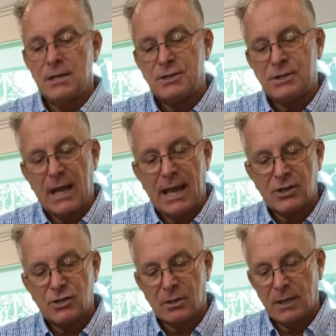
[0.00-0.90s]
to
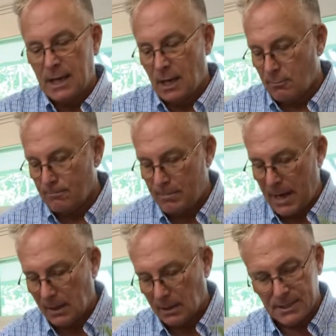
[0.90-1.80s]
actually help
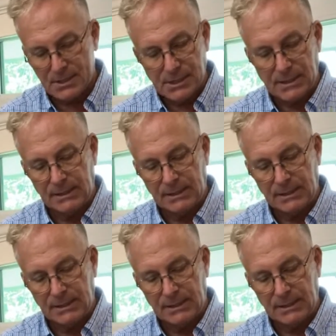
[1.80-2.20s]
balance.